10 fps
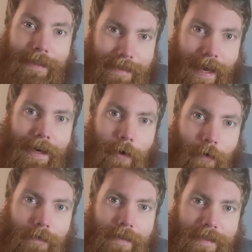is sitting
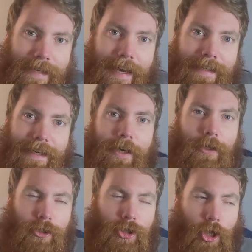off to the side,
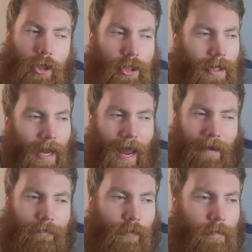judging
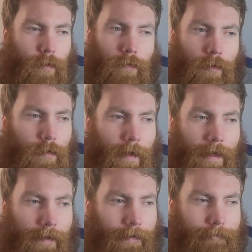every move you
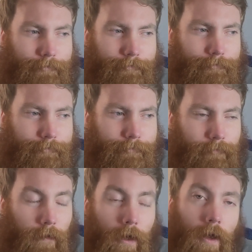make.
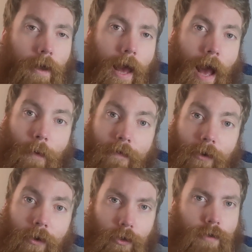
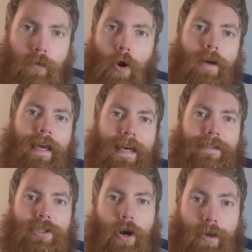However, you've got to get
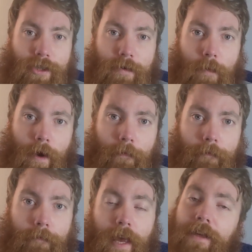started somewhere.
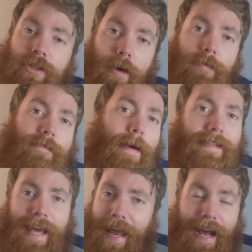In terms of my
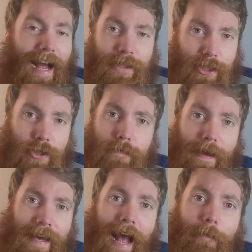tech, I just use my
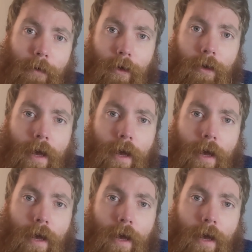camera.